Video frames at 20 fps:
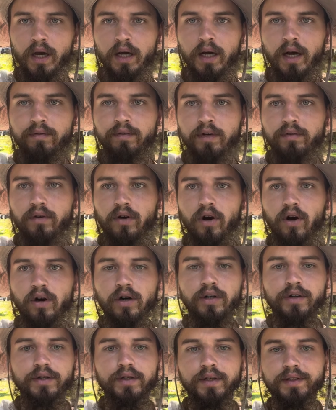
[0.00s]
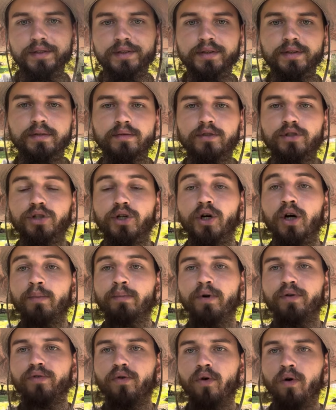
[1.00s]
I've never heard this term
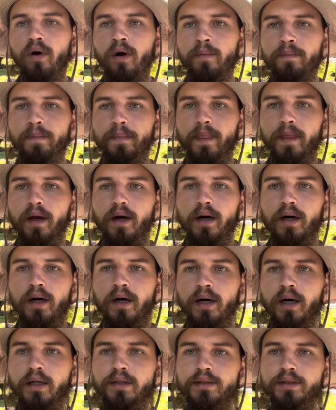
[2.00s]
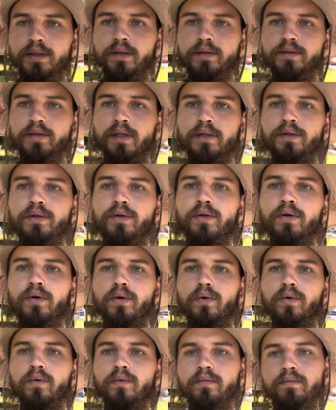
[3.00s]
before uh, until
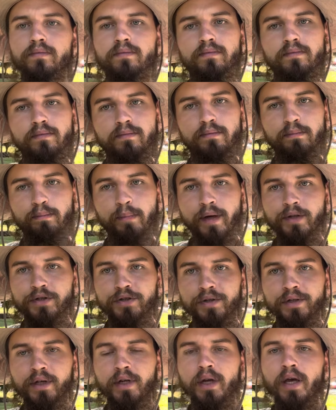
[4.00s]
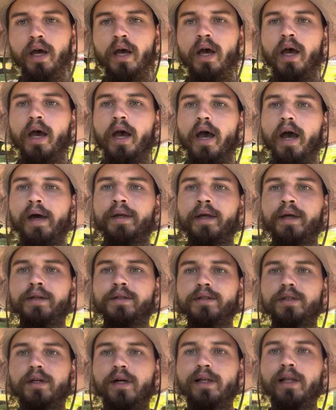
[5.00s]
Sadhguru mentioned it. And
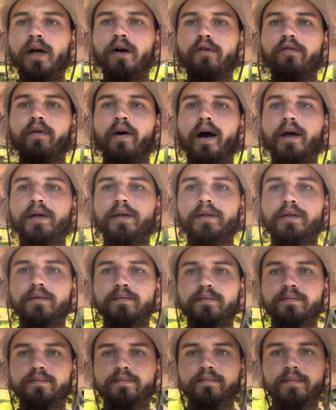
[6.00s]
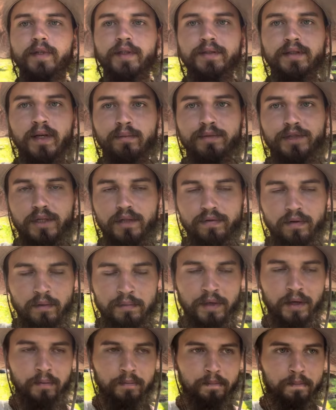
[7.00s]
it clarified the subject for
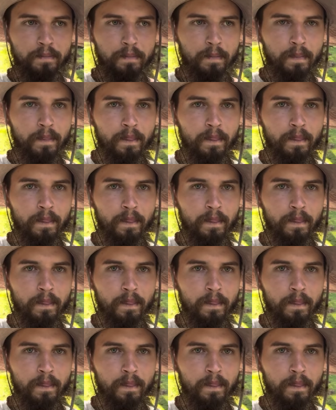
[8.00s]
me.